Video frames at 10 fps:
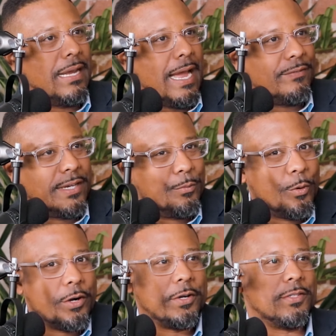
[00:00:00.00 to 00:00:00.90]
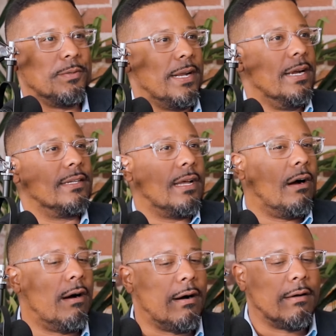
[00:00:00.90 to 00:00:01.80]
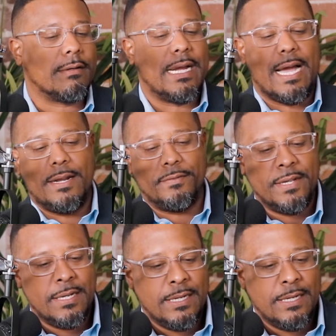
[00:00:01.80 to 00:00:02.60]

have good workers around here, it's all kind of,